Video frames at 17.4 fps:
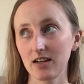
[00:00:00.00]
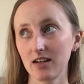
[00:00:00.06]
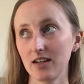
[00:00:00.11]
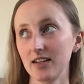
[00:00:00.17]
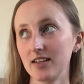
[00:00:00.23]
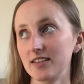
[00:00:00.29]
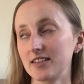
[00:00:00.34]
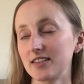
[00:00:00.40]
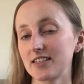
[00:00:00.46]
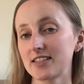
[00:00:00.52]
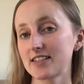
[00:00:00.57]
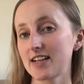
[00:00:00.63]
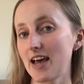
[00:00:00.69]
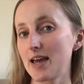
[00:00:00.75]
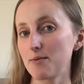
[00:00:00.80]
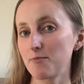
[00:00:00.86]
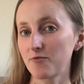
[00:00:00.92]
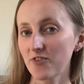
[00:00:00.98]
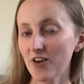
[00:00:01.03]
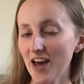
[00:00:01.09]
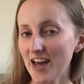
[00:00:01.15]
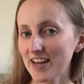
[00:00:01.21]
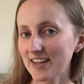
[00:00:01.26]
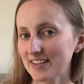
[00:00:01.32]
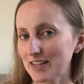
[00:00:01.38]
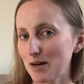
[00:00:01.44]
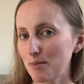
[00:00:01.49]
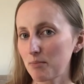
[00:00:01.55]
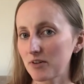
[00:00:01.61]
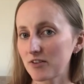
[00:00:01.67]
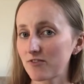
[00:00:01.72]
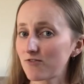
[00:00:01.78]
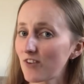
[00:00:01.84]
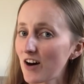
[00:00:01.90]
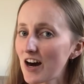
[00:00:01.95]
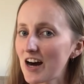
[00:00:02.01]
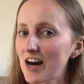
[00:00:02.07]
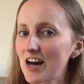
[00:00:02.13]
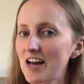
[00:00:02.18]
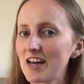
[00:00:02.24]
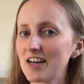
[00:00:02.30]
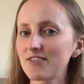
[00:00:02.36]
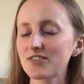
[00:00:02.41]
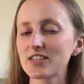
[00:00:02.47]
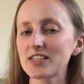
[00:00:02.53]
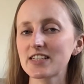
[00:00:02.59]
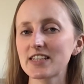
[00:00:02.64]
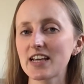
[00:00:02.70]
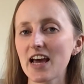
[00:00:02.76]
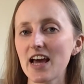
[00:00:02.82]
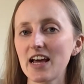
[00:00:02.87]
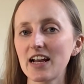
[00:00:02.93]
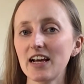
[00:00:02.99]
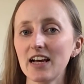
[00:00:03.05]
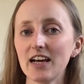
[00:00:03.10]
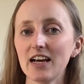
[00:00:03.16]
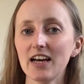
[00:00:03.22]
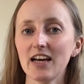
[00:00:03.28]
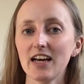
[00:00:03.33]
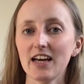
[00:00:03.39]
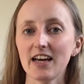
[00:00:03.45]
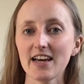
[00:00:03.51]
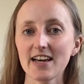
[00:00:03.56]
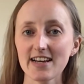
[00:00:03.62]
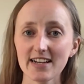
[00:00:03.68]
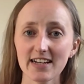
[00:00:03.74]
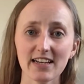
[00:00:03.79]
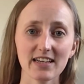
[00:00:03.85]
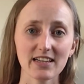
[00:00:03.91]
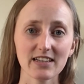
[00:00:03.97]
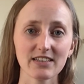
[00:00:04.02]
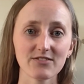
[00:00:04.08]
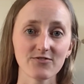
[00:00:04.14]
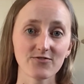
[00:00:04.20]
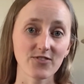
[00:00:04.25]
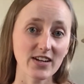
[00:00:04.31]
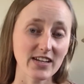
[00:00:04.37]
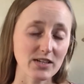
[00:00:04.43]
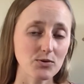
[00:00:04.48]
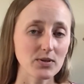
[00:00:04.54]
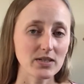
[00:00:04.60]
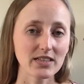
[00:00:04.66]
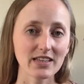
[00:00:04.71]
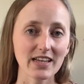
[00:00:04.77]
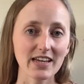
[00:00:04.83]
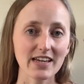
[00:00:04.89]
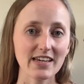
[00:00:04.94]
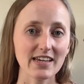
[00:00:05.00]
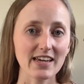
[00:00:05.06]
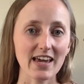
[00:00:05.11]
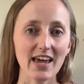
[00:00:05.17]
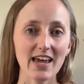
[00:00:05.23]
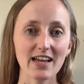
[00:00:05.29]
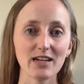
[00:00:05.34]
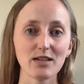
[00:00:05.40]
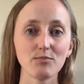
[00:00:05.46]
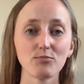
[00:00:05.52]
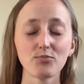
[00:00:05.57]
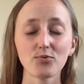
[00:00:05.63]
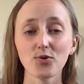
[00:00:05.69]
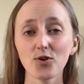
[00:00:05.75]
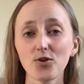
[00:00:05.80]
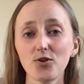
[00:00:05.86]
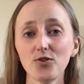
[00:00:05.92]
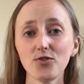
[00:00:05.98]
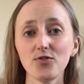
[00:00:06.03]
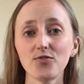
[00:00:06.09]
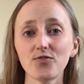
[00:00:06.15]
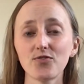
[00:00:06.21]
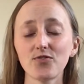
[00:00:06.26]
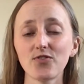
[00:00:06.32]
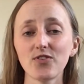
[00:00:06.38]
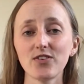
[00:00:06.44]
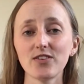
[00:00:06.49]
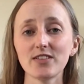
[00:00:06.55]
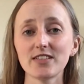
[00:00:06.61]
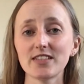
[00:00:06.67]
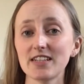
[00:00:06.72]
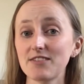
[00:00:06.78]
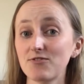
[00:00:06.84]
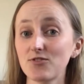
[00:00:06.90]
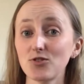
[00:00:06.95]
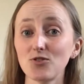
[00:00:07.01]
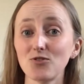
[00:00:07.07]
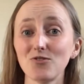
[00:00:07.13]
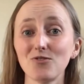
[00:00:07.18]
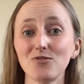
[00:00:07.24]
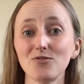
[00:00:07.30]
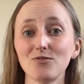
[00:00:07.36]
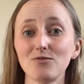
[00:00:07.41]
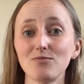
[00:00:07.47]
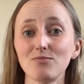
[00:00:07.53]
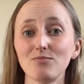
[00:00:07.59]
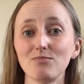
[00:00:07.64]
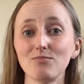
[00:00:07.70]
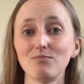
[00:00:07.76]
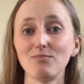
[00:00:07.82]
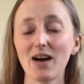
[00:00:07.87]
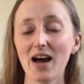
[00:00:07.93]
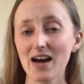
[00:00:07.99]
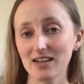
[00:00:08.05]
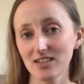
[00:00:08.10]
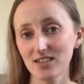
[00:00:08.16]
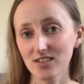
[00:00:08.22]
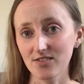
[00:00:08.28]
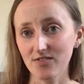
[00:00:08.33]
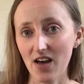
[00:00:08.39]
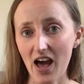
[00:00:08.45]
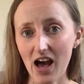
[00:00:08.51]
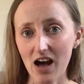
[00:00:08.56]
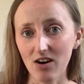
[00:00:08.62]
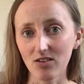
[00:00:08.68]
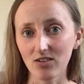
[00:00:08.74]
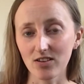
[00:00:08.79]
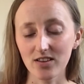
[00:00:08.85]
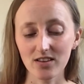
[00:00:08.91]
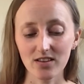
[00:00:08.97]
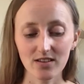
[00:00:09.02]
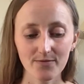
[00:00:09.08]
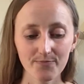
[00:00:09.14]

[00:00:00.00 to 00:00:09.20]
In the same vein, number 5 is that eating frequently can improve several markers of health.